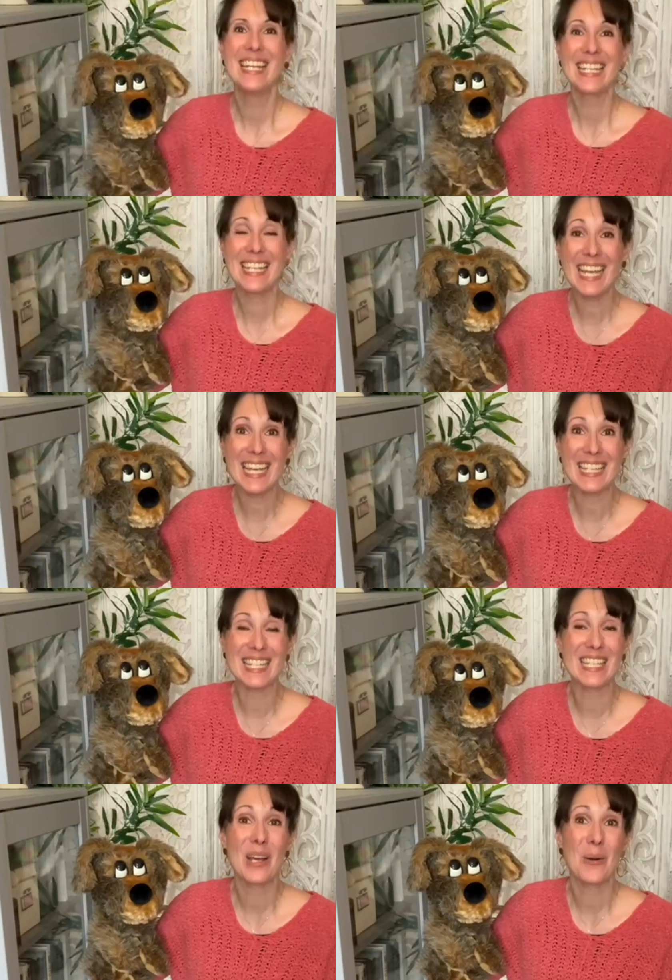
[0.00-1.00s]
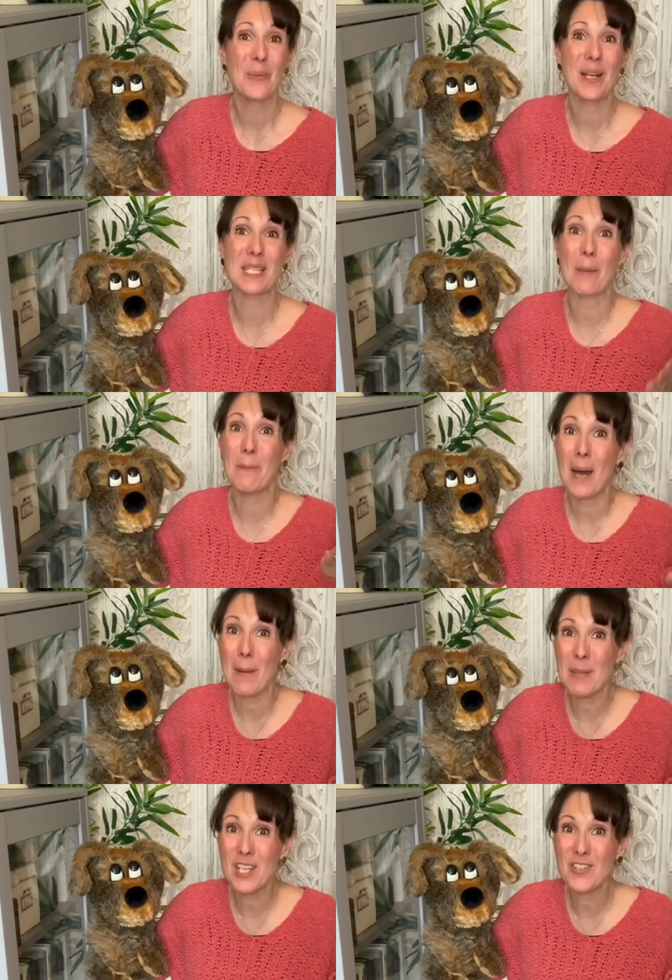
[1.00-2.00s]
Kids, was it
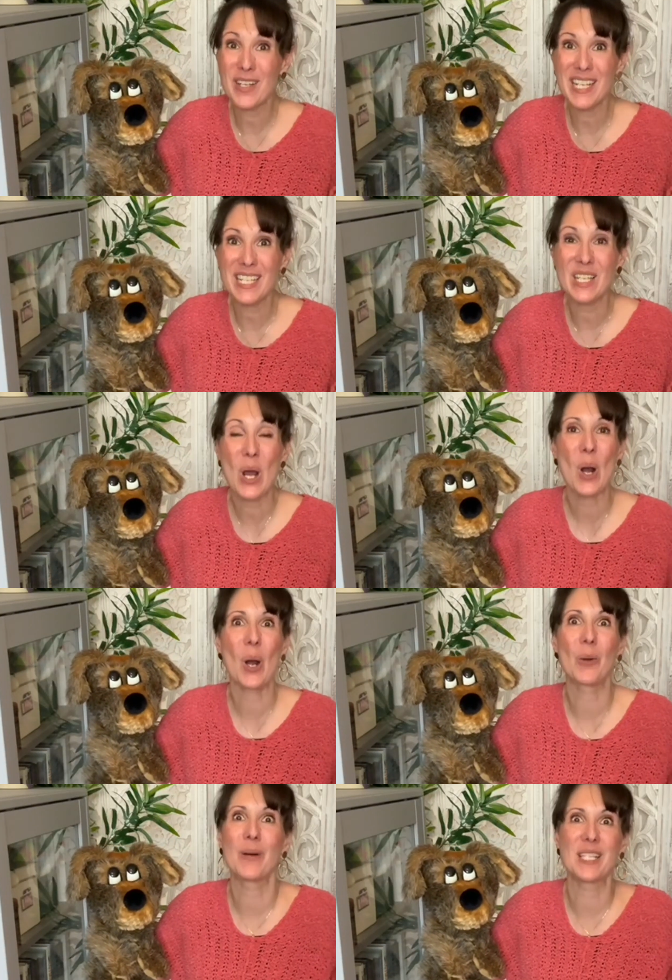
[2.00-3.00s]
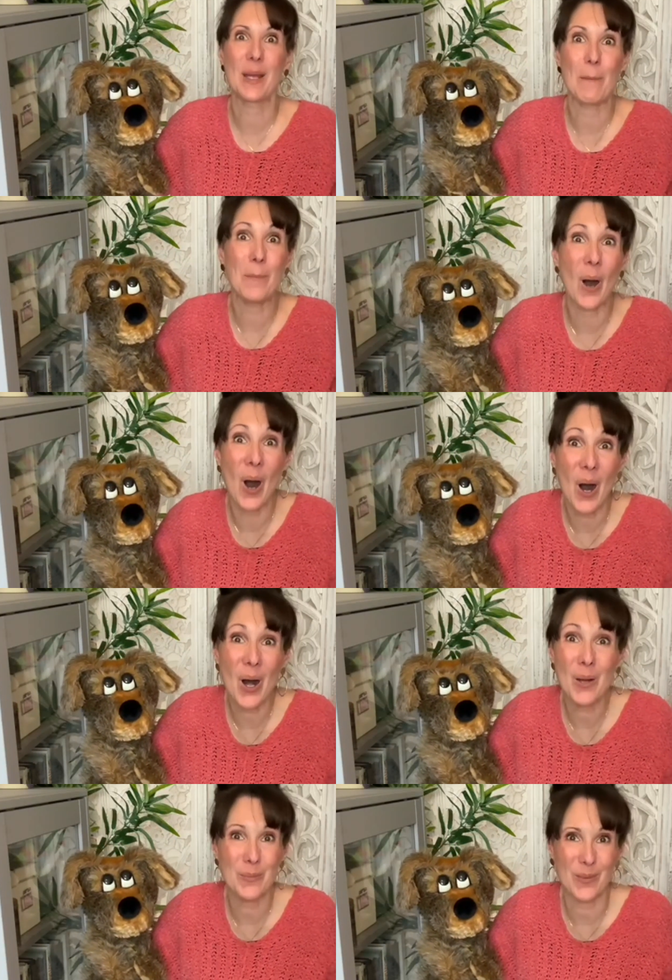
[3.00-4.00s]
puppy treats or was it
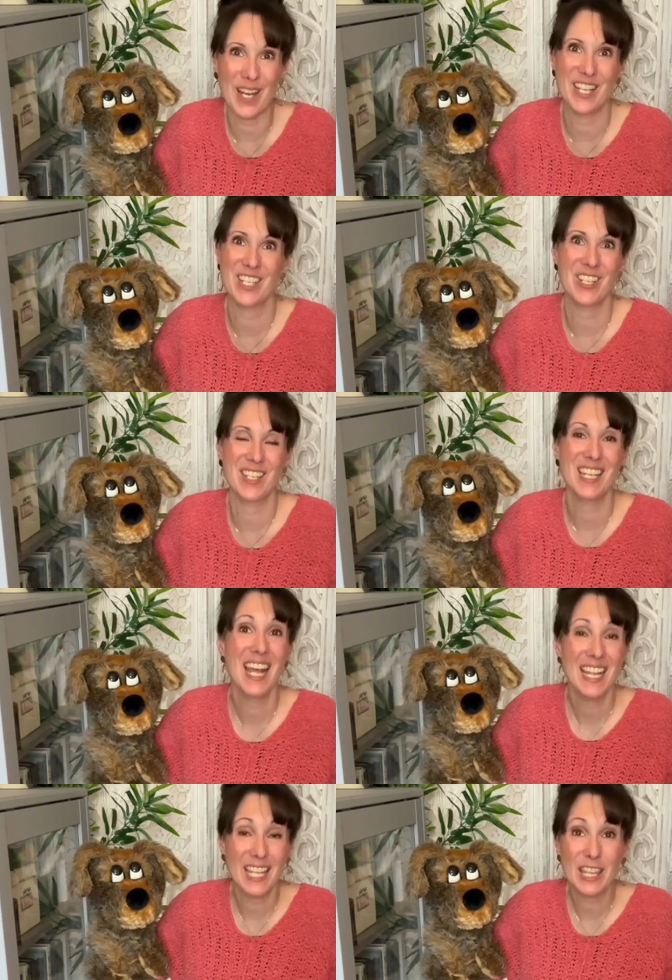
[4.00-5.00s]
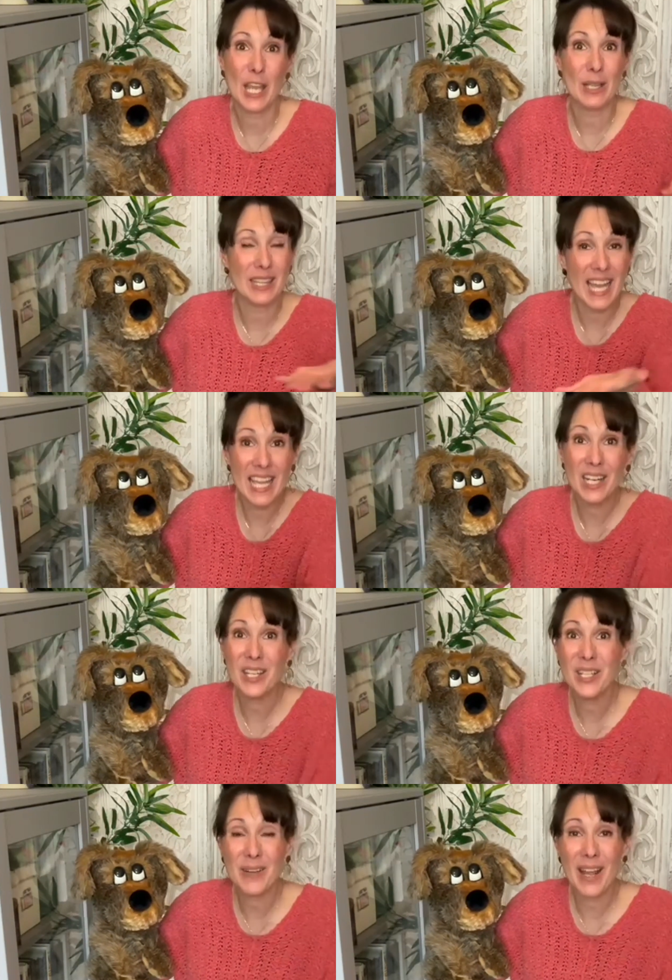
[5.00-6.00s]
palm branches that they laid on the
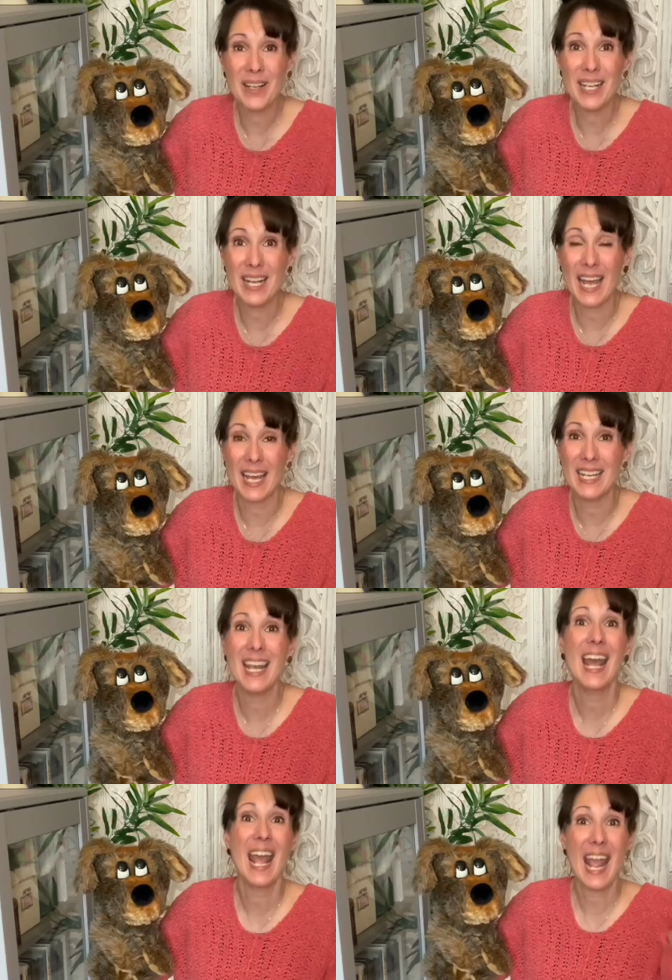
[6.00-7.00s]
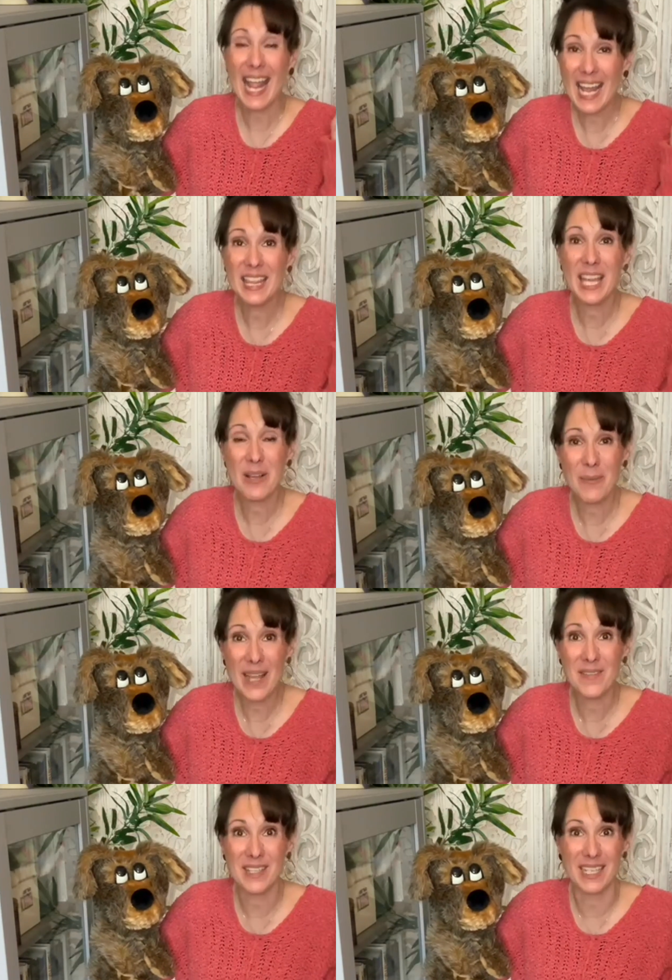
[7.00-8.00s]
ground ahead and they
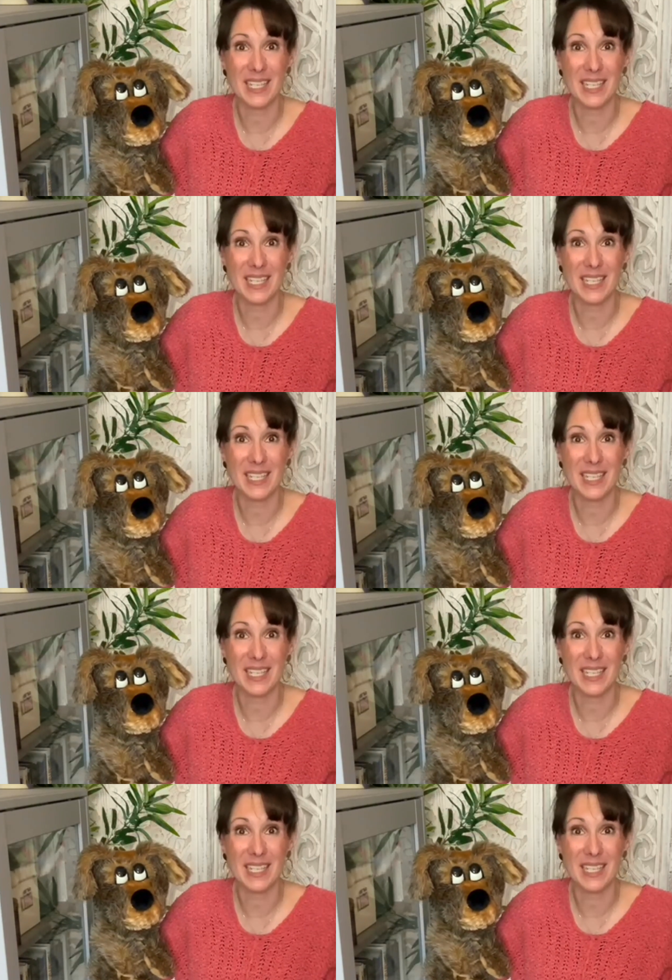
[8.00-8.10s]
waved it?